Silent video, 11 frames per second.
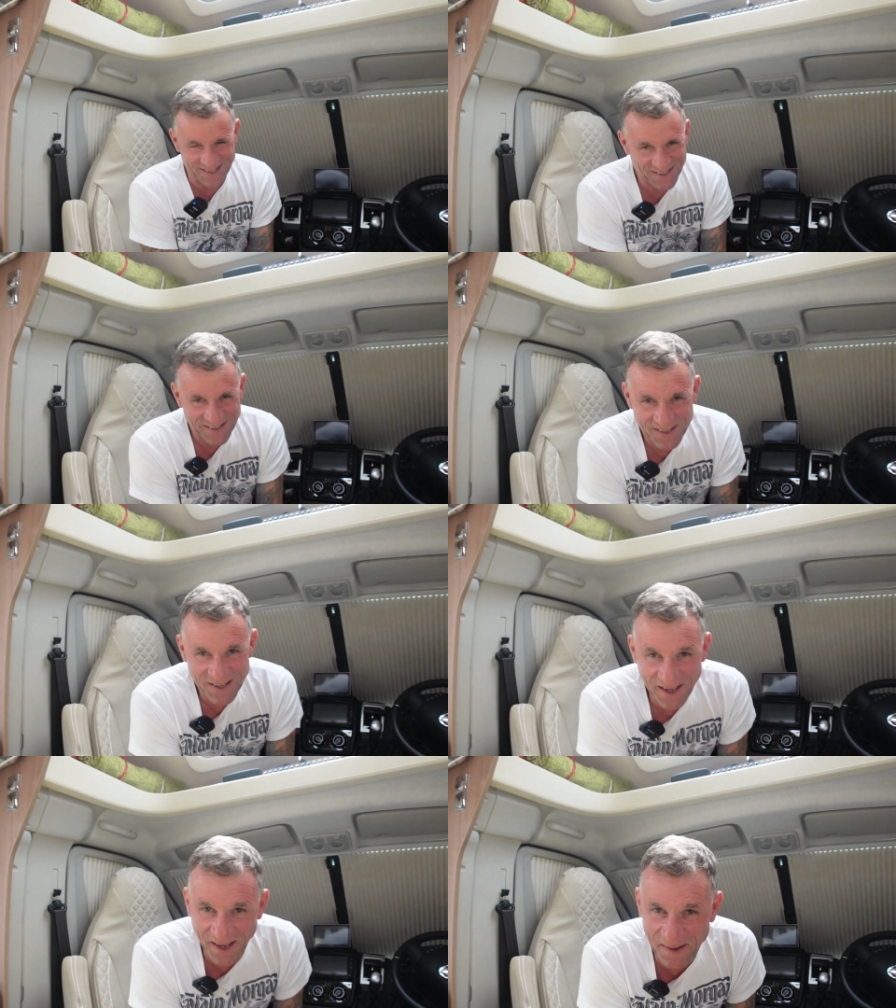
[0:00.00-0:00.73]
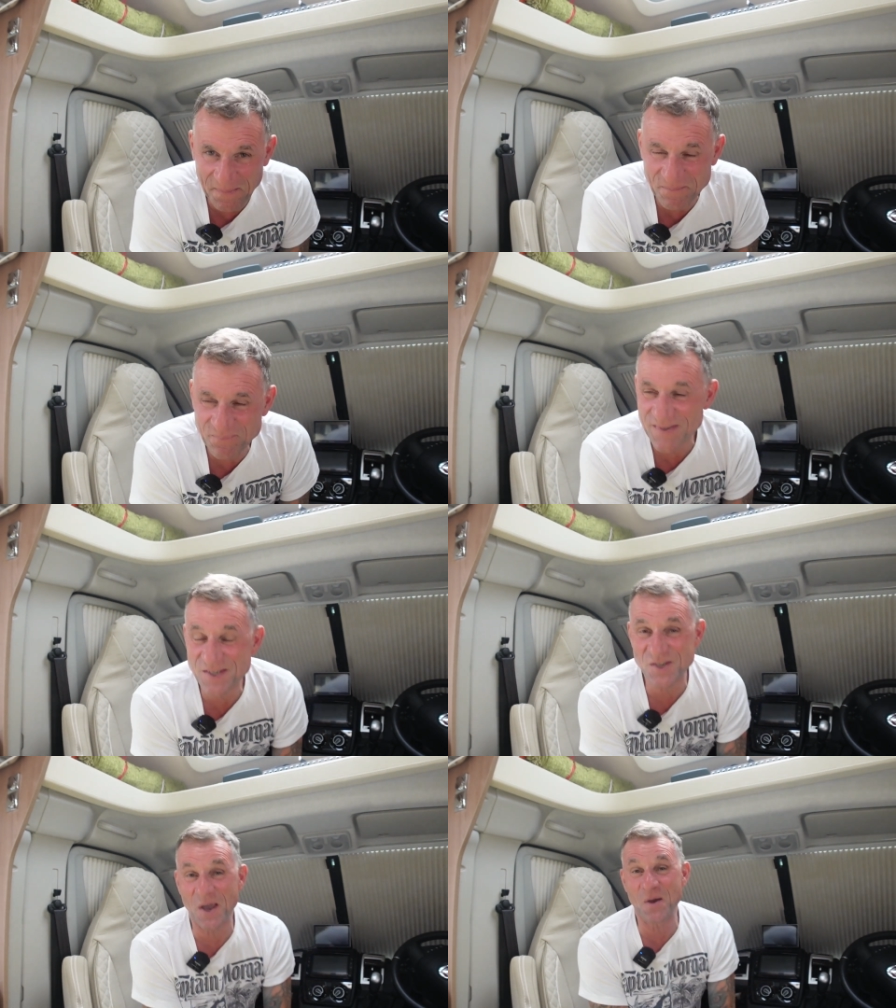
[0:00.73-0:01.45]

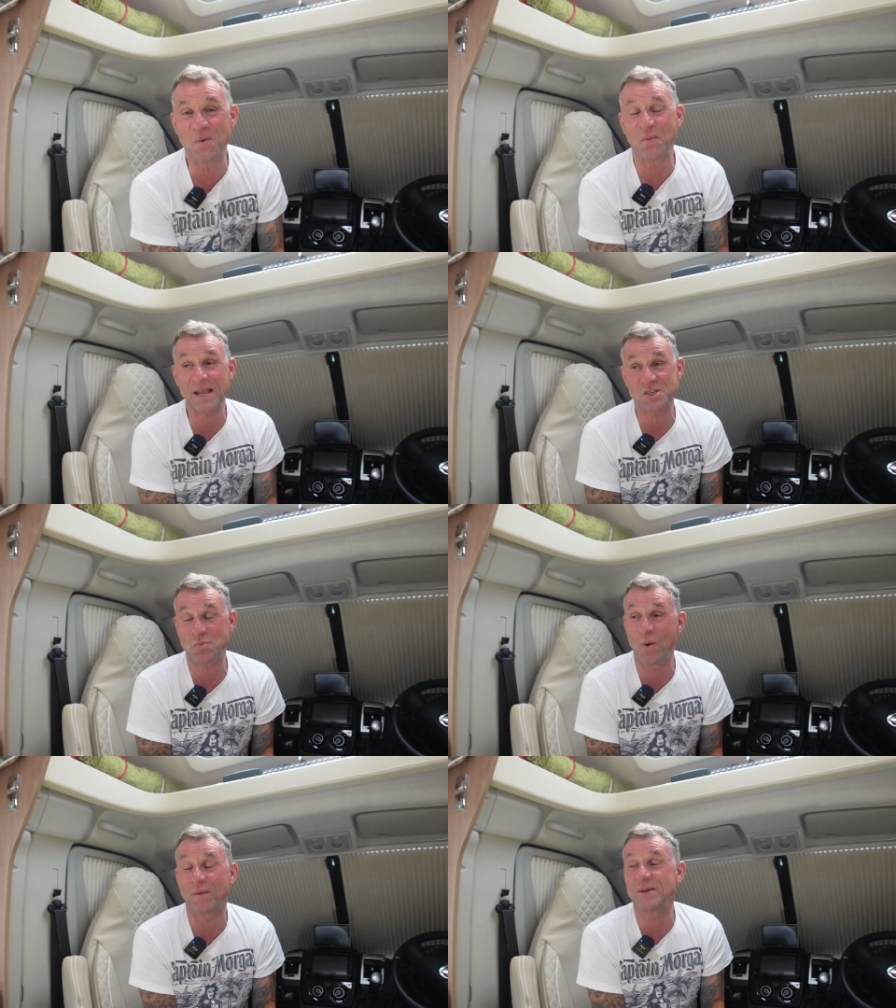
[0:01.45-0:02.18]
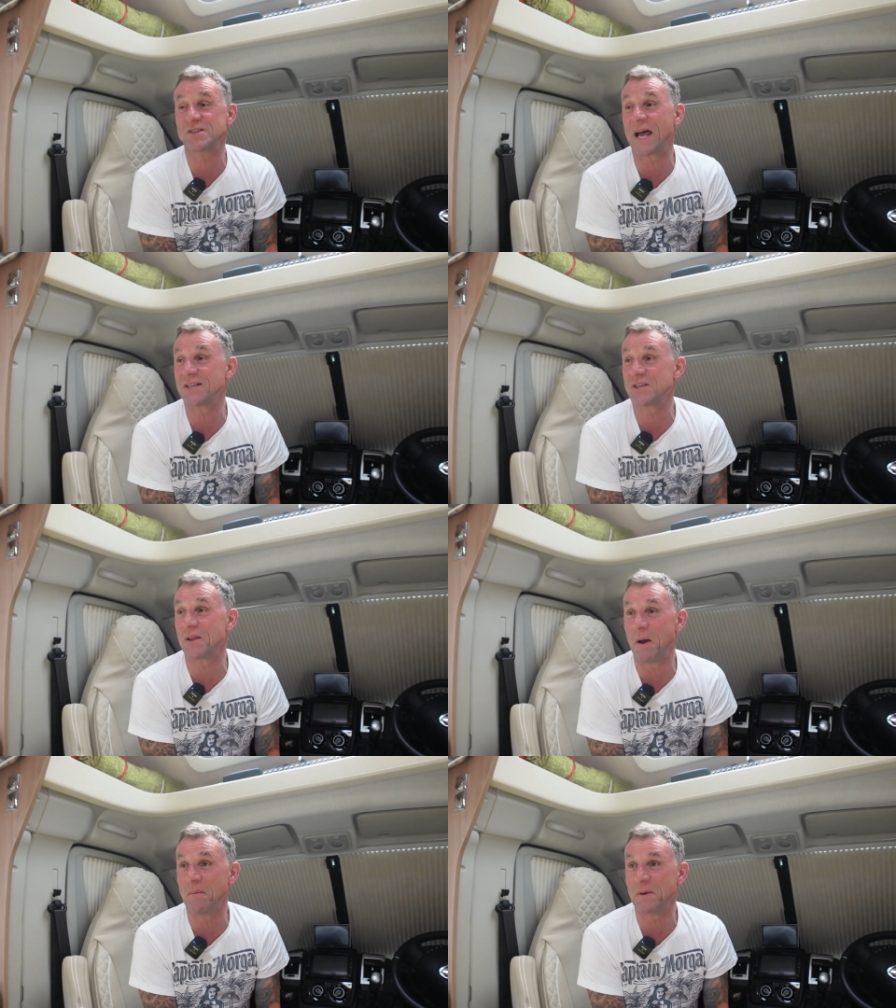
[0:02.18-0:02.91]
So that's where it stands at
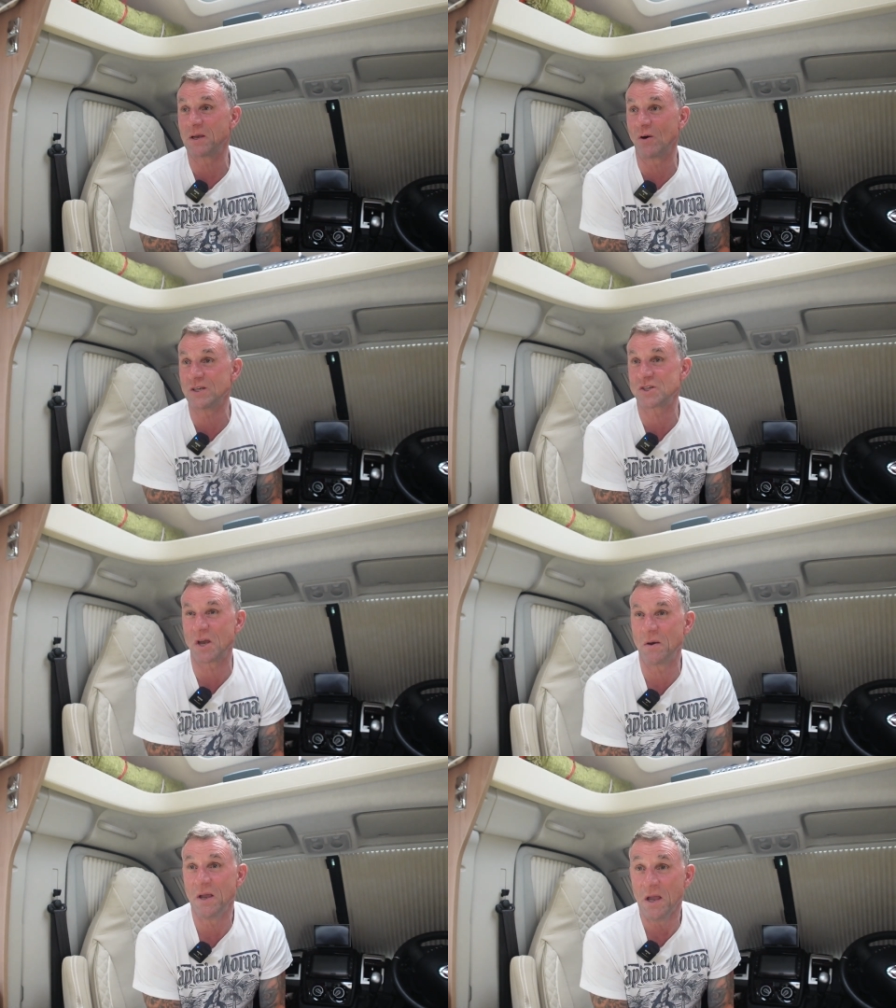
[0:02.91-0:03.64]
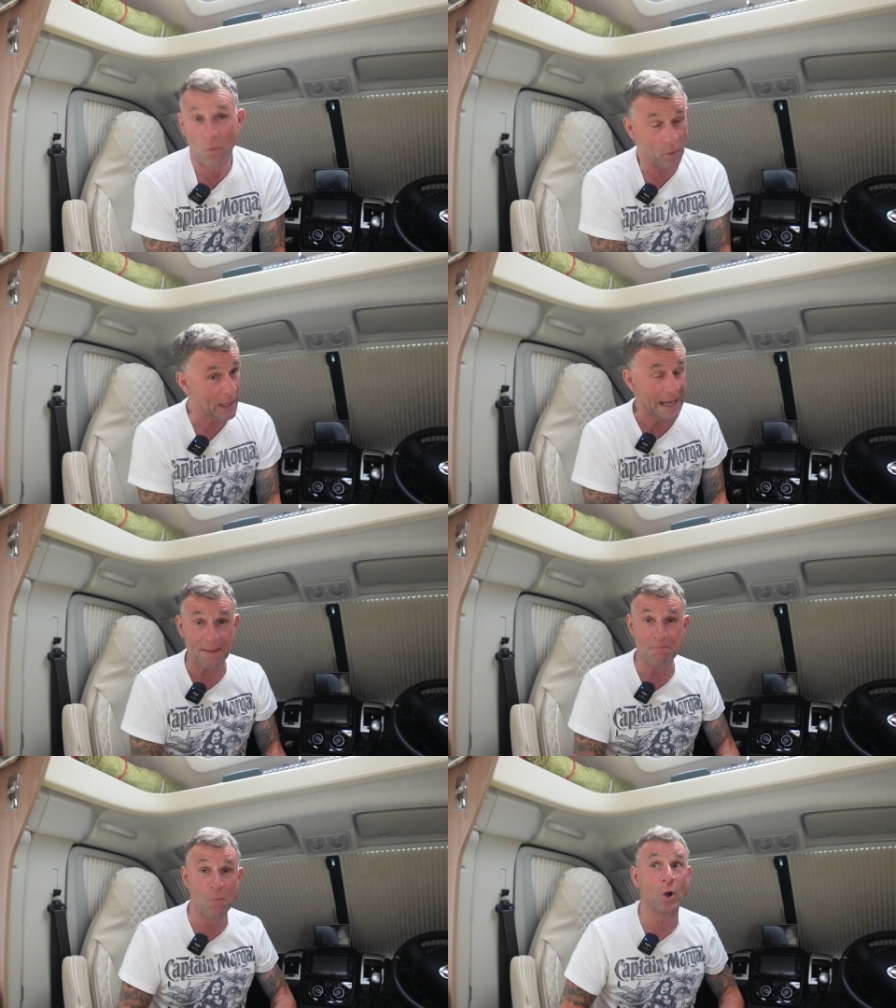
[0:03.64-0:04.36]
the moment, guys. So
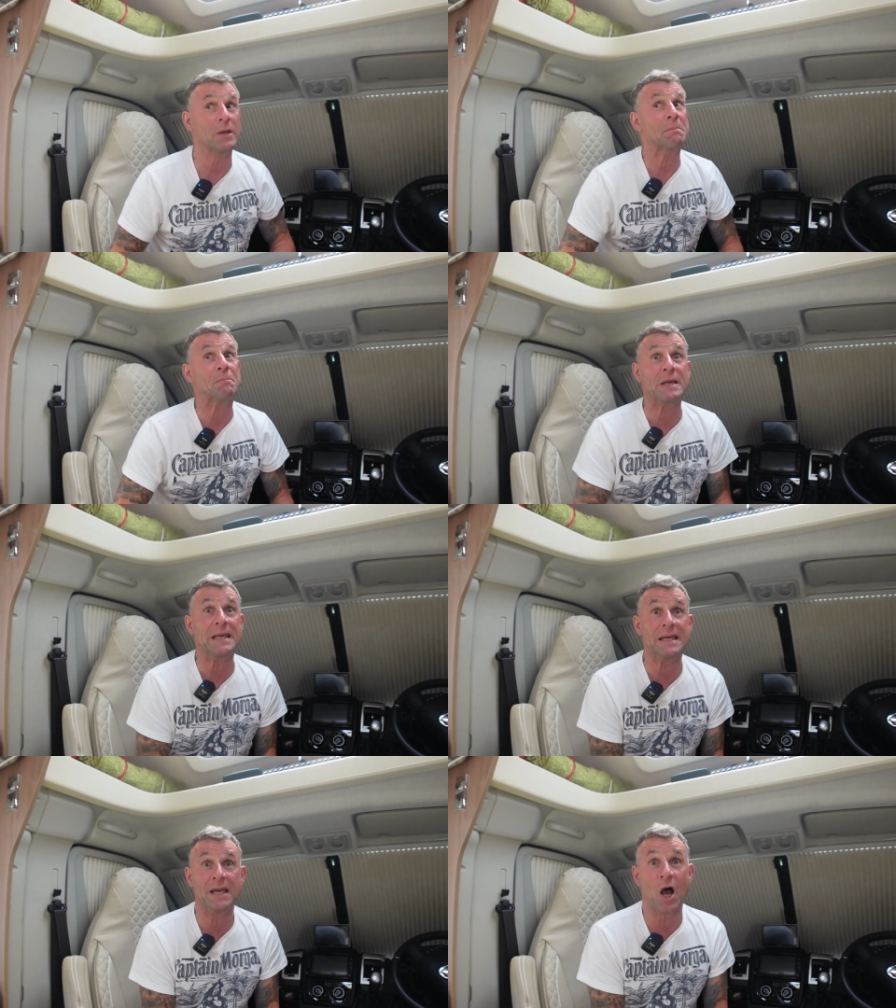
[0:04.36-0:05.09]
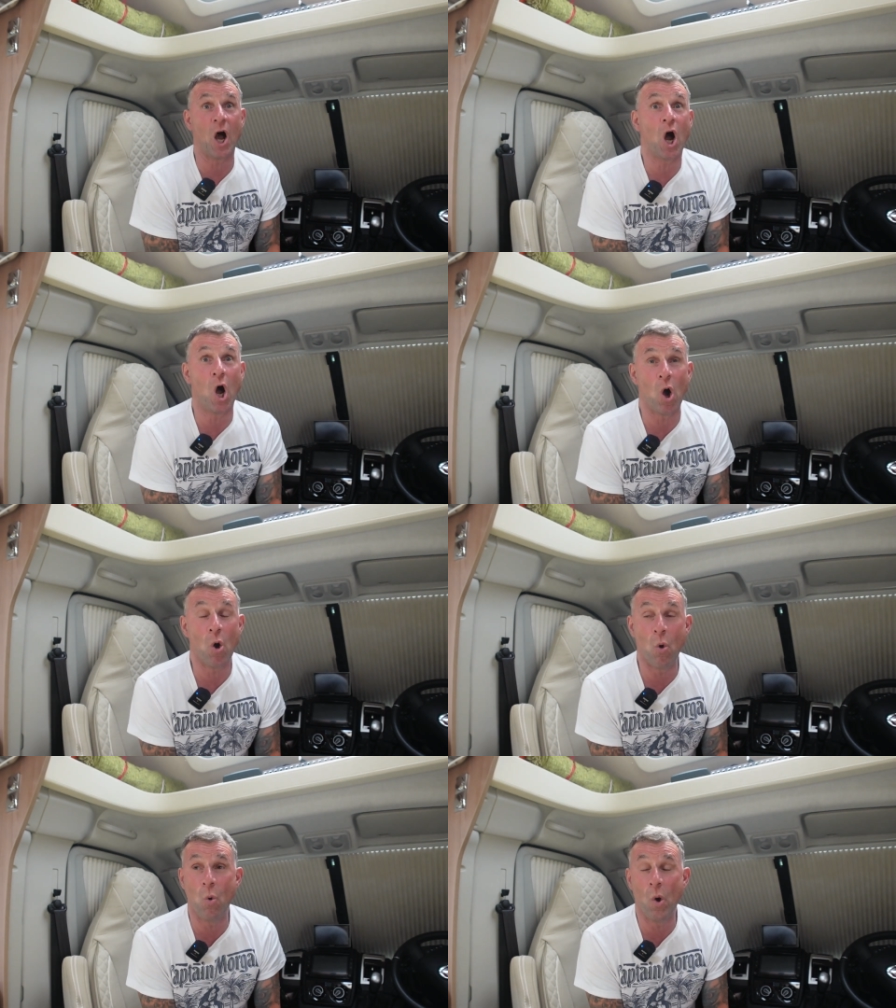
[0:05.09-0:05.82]
it might be a
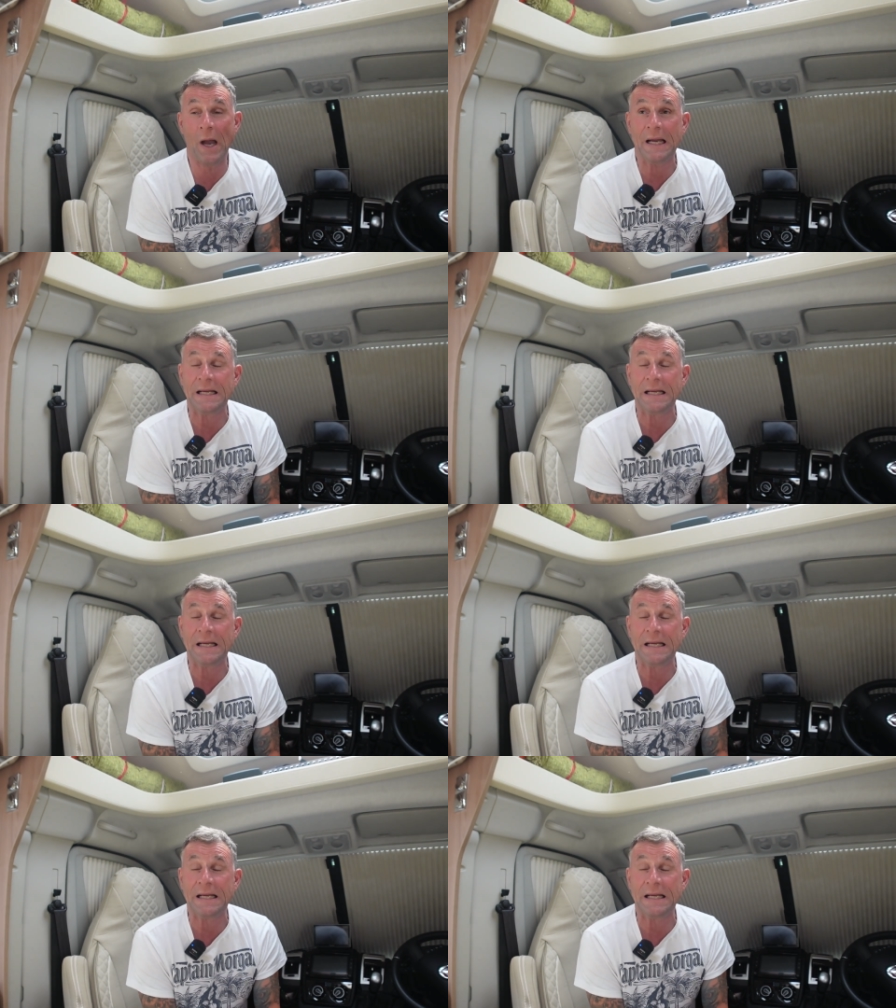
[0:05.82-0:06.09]
whole